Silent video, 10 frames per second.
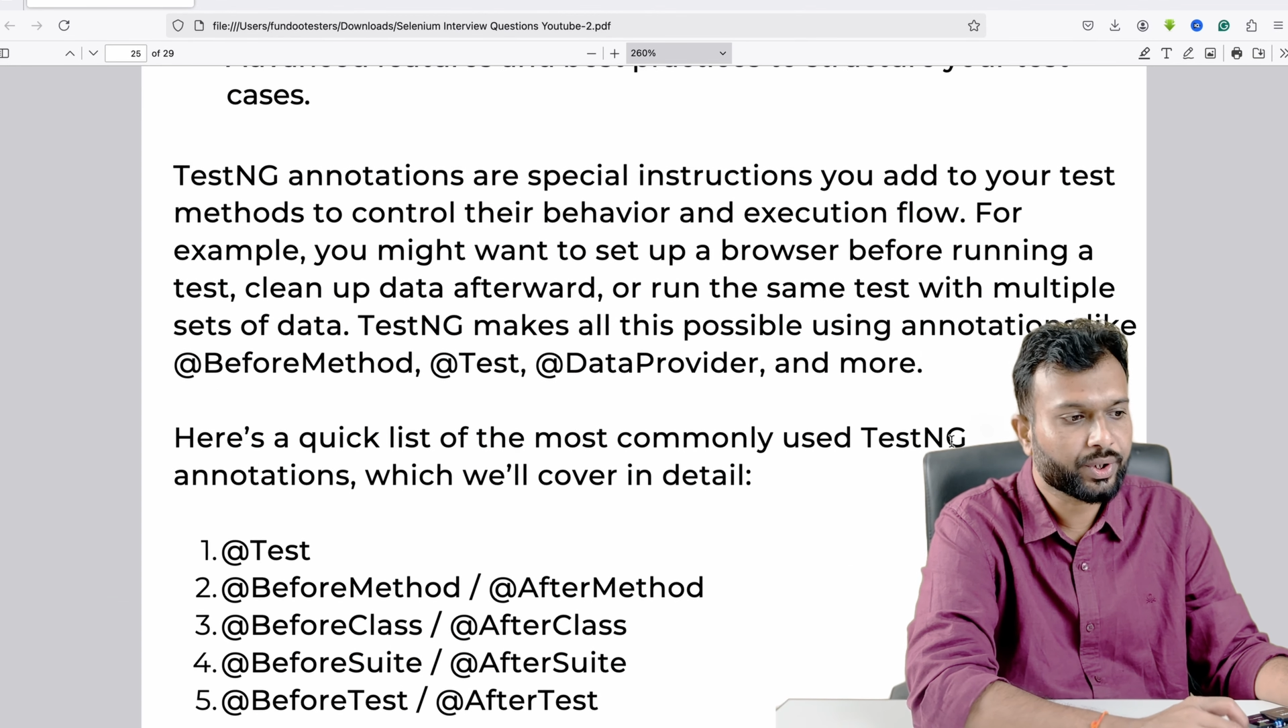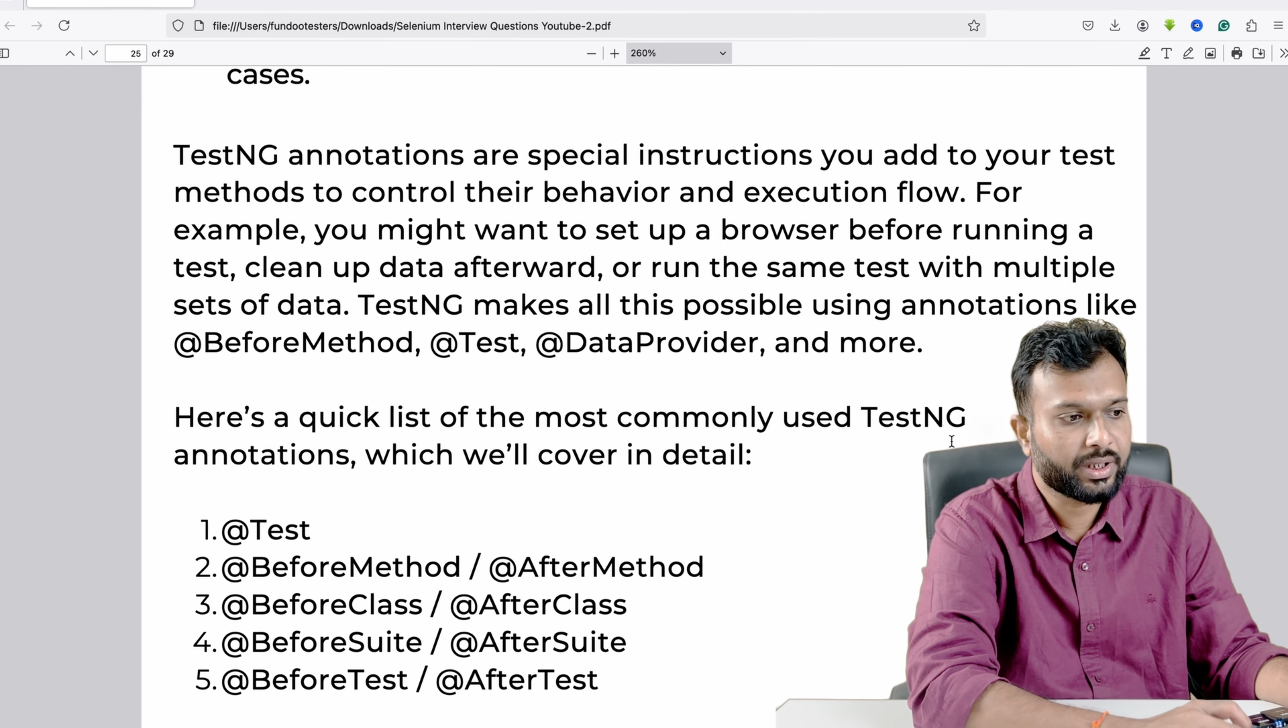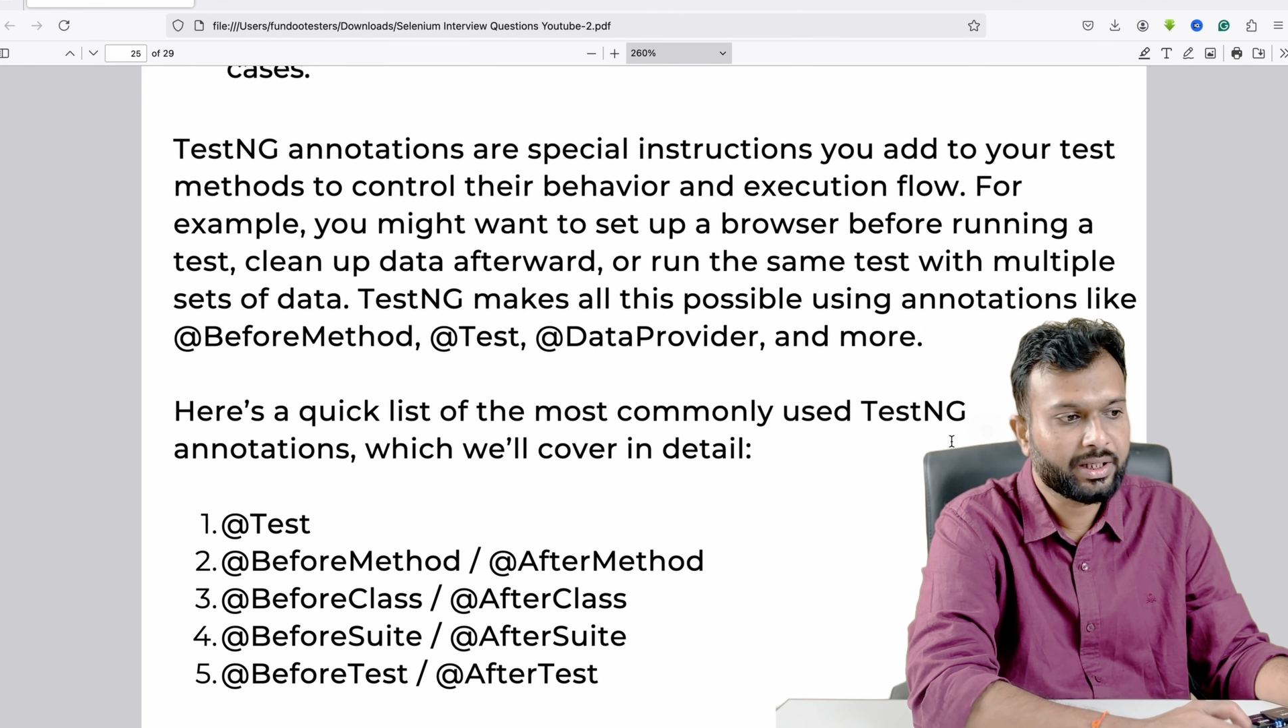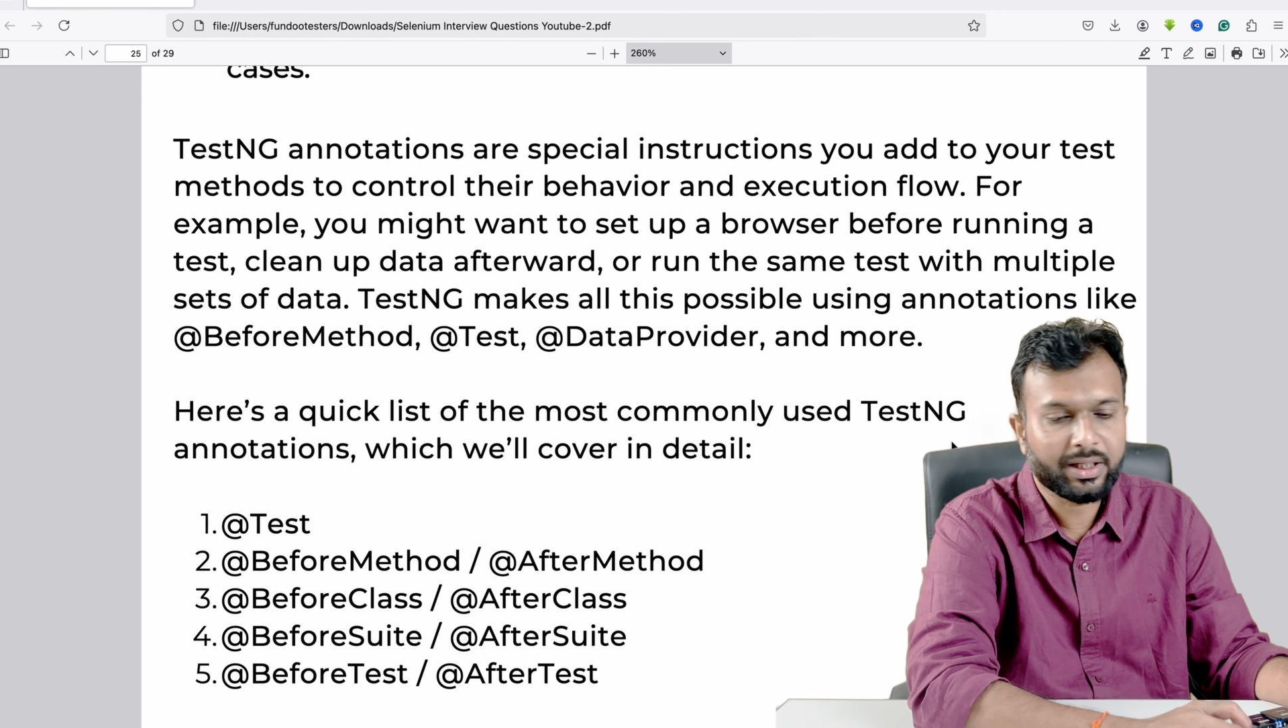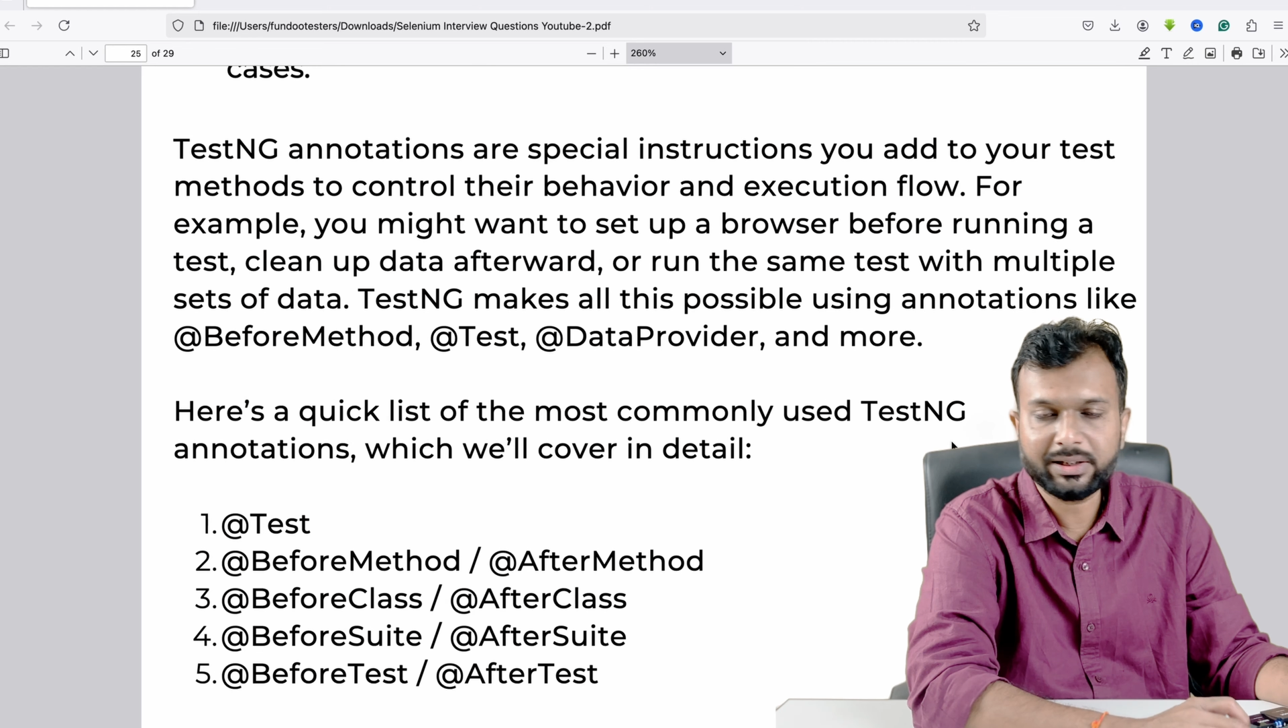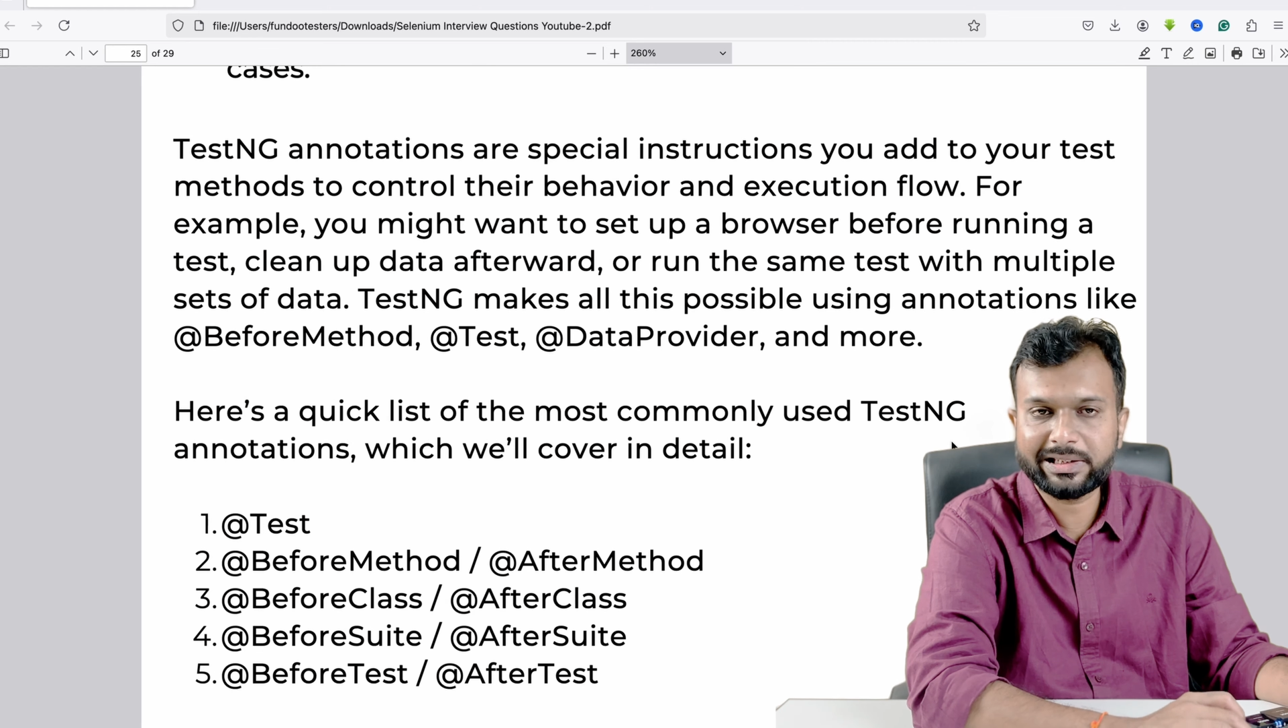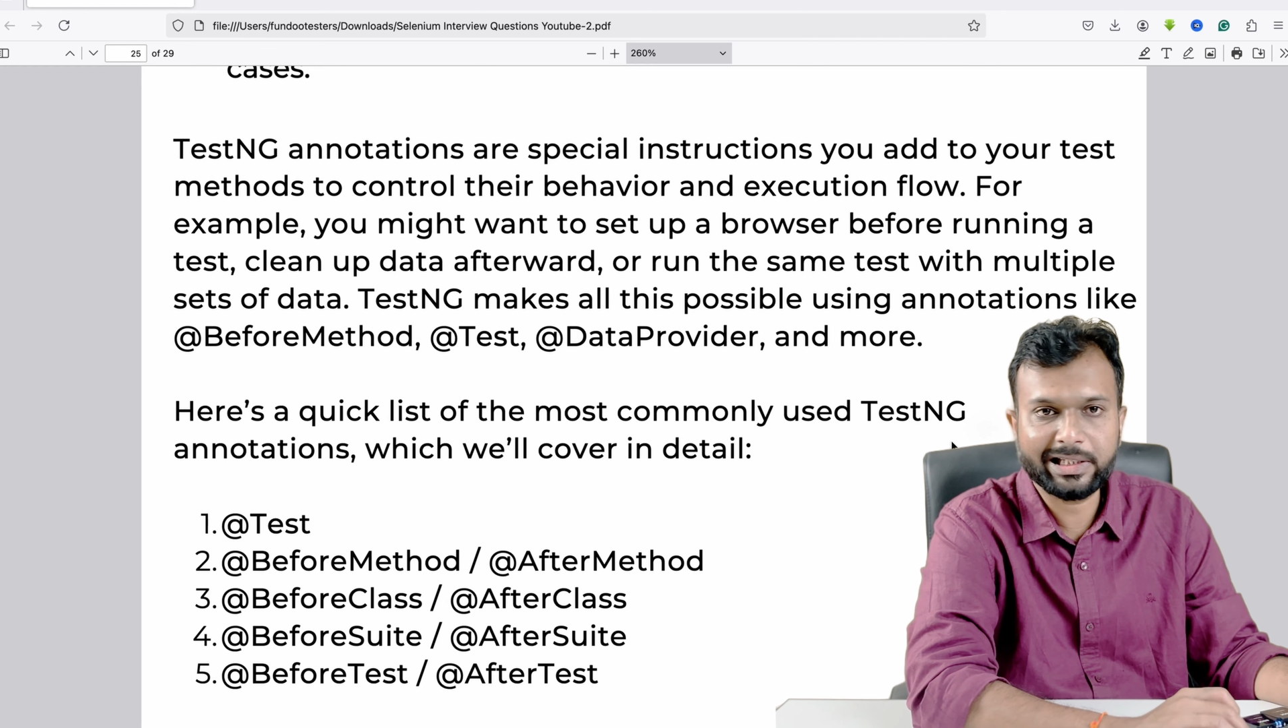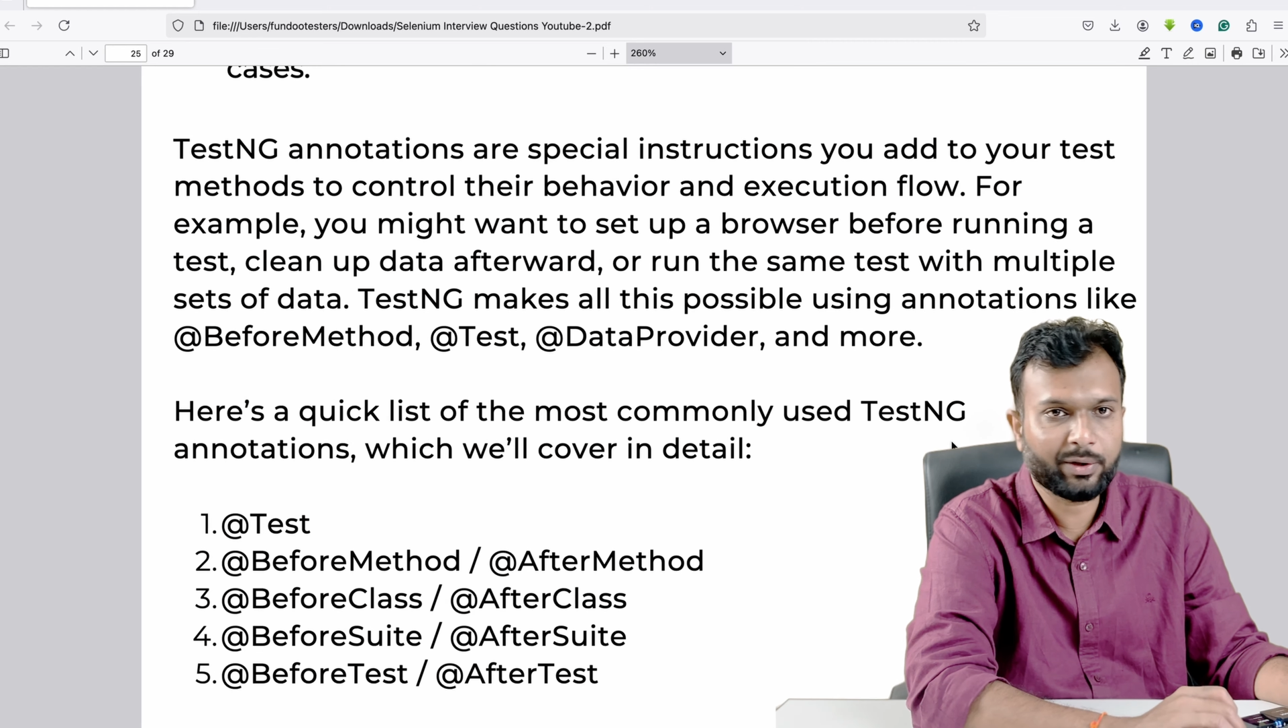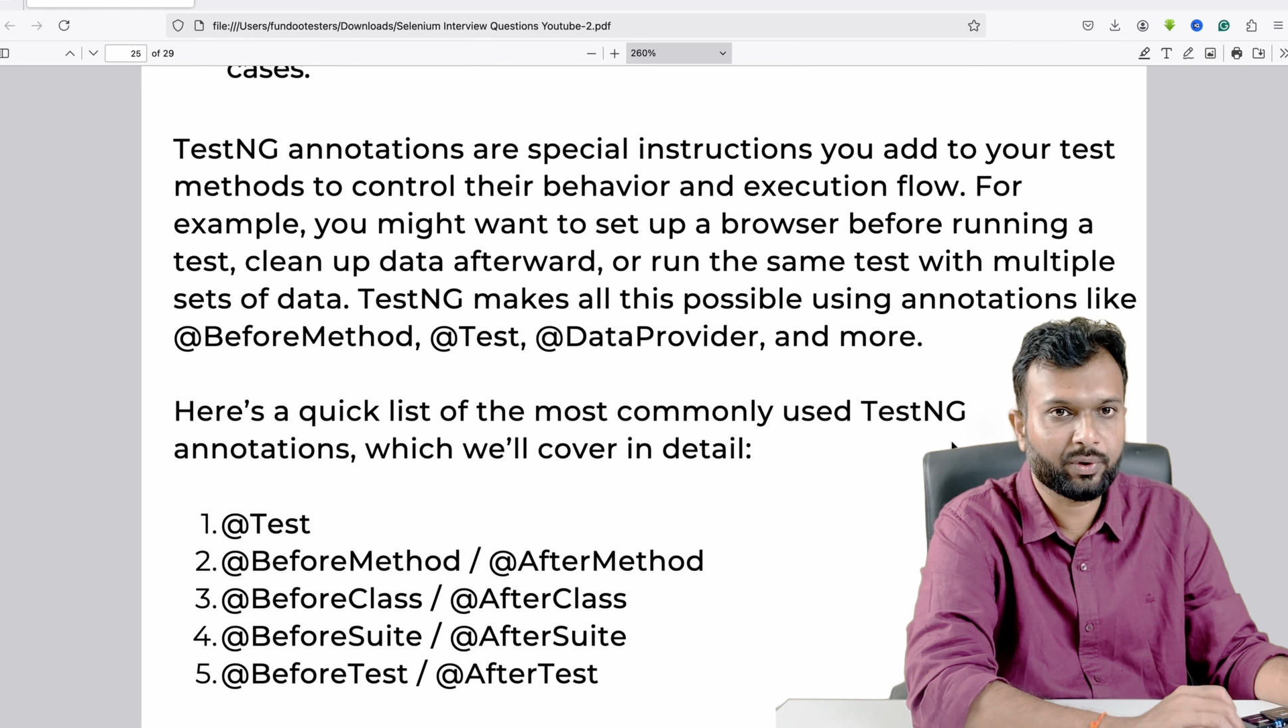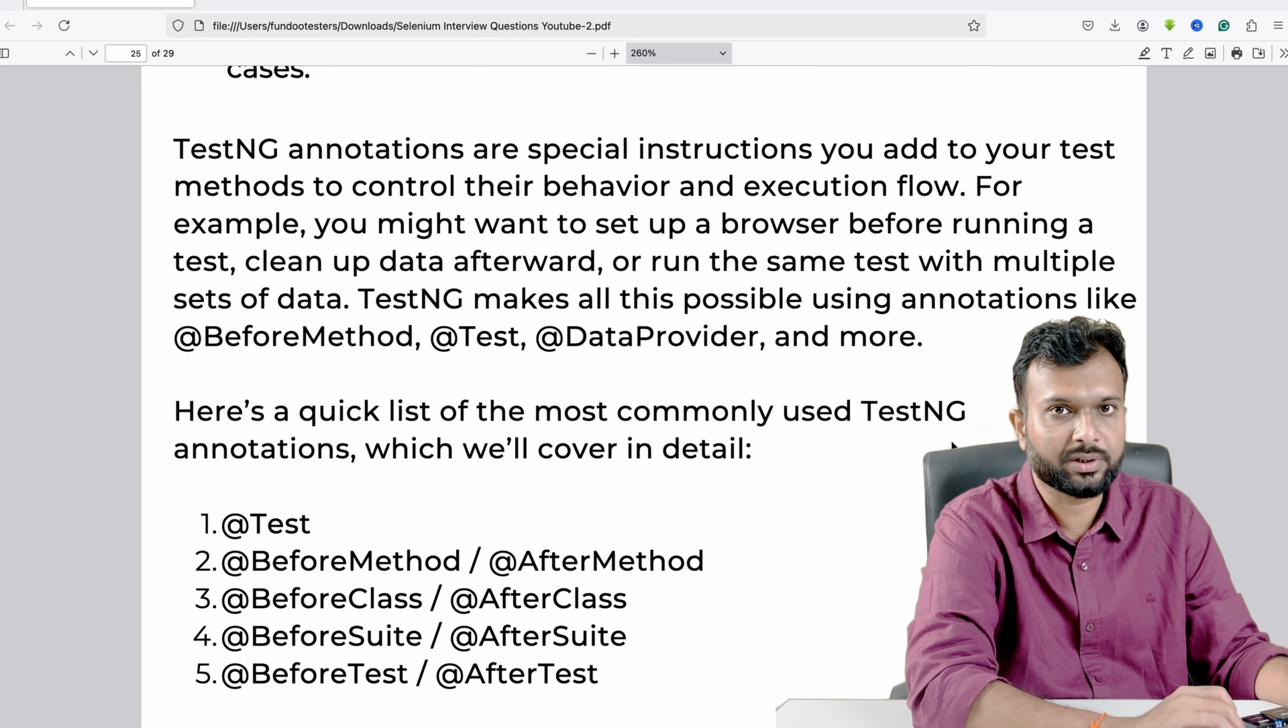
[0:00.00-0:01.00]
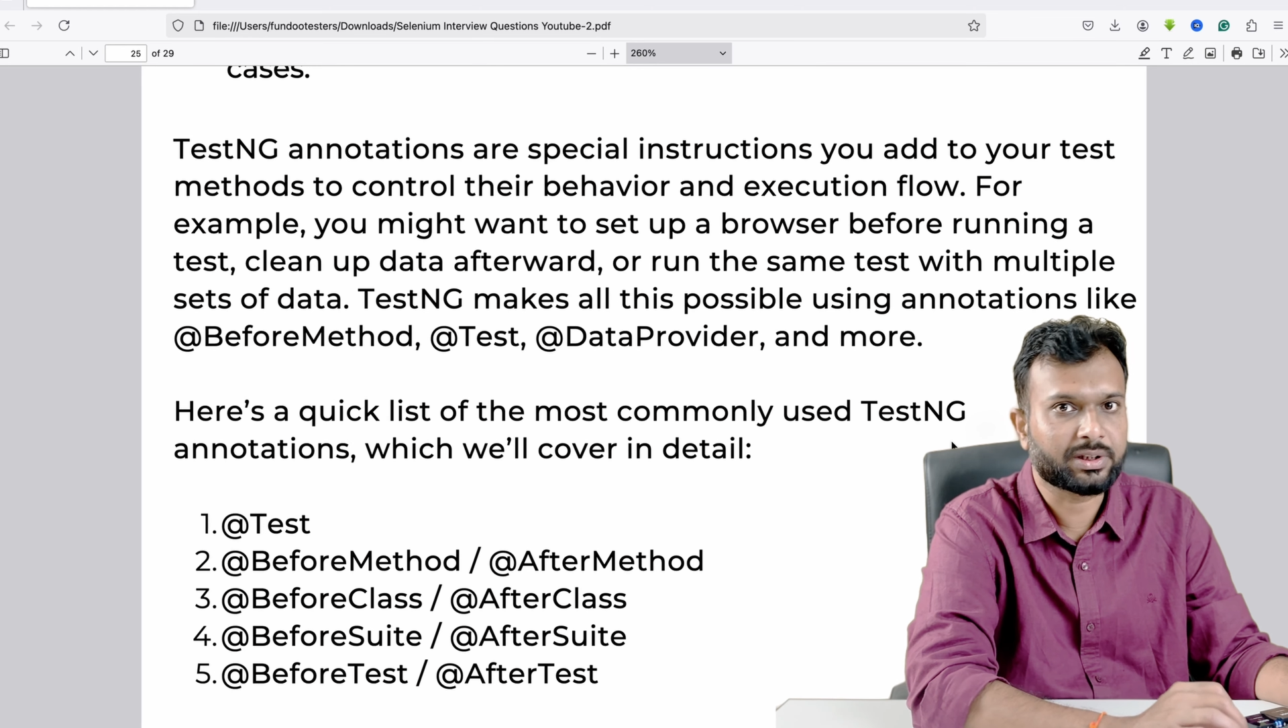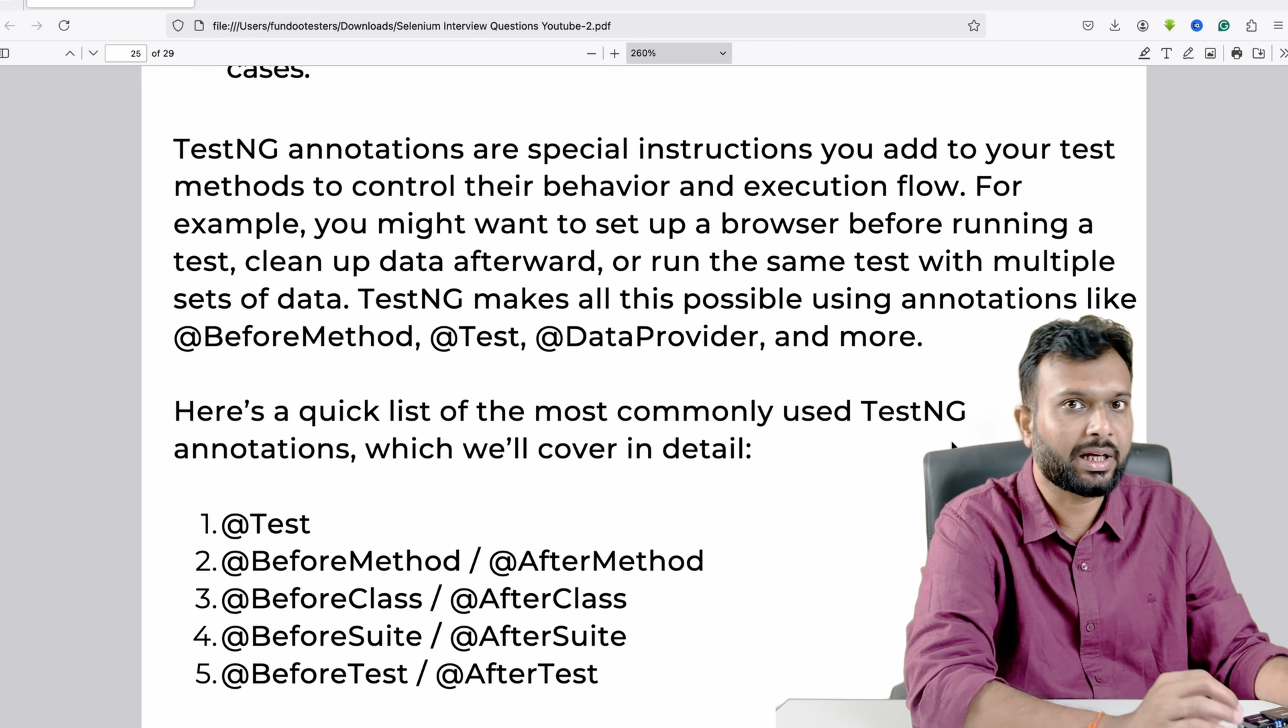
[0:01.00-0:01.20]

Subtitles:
in a sequence